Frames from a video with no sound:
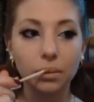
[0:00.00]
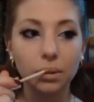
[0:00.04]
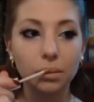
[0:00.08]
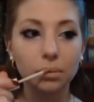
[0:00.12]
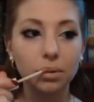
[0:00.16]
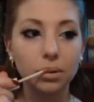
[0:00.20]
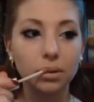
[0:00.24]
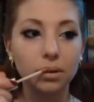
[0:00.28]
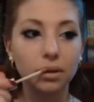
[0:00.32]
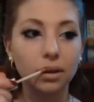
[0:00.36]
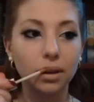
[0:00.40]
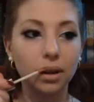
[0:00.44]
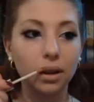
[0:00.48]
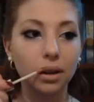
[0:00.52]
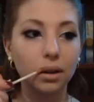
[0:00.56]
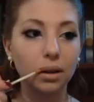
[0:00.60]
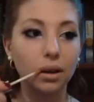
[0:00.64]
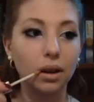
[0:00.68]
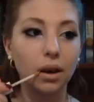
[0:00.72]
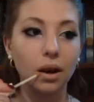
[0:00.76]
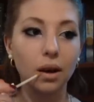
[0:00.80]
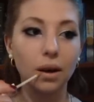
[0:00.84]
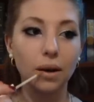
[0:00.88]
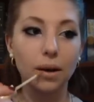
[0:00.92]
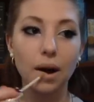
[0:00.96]
we put
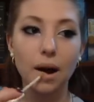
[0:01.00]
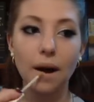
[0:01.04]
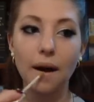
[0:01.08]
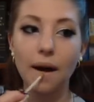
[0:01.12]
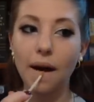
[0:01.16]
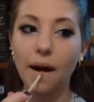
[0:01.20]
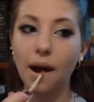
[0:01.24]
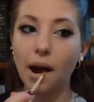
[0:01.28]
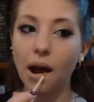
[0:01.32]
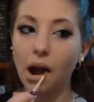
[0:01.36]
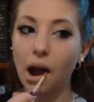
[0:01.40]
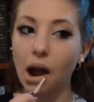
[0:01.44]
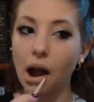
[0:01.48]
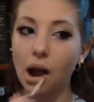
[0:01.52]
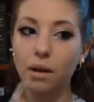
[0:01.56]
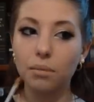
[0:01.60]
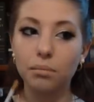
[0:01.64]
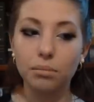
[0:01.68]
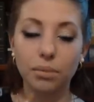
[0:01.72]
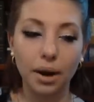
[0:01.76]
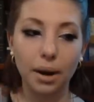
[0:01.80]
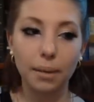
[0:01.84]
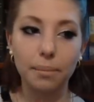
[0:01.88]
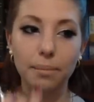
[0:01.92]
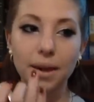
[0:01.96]
down our
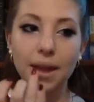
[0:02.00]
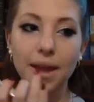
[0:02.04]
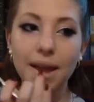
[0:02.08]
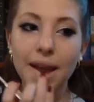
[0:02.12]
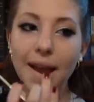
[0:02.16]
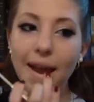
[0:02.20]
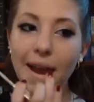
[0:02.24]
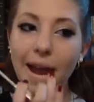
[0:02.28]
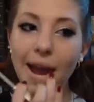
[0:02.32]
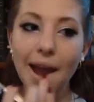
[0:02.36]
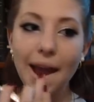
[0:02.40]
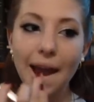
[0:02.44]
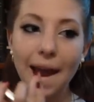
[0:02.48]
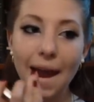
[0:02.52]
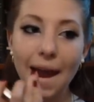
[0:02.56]
bright pink,